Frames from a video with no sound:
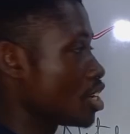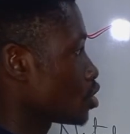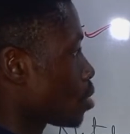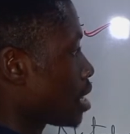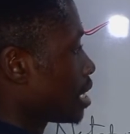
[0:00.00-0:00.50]

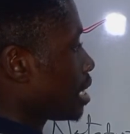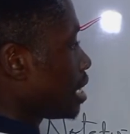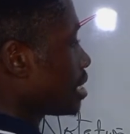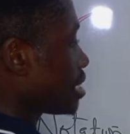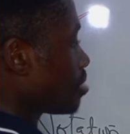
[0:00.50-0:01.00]
So under the
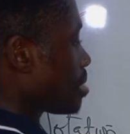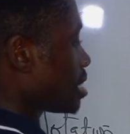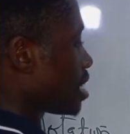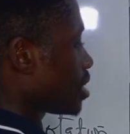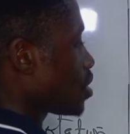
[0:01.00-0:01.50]
listing
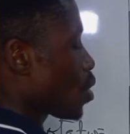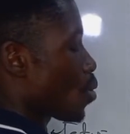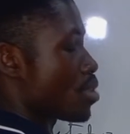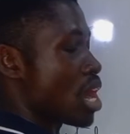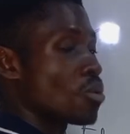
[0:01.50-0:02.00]
method,
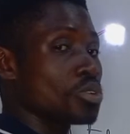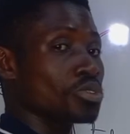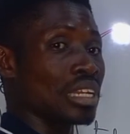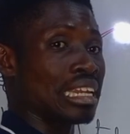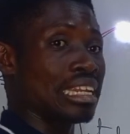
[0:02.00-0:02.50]
we are going
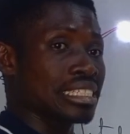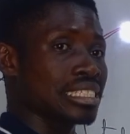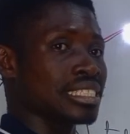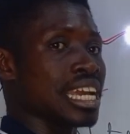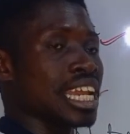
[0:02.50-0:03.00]
to
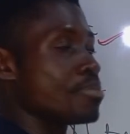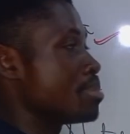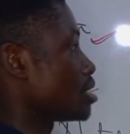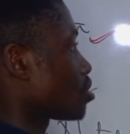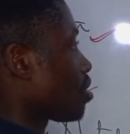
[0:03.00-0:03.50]
list the
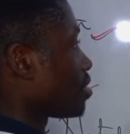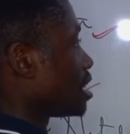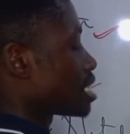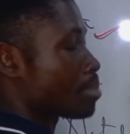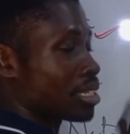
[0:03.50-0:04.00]
element of
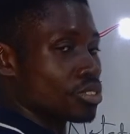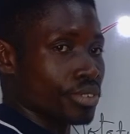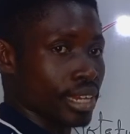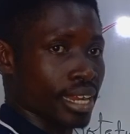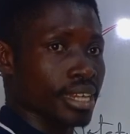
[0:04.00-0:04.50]
this
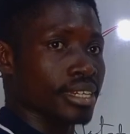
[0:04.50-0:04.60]
particular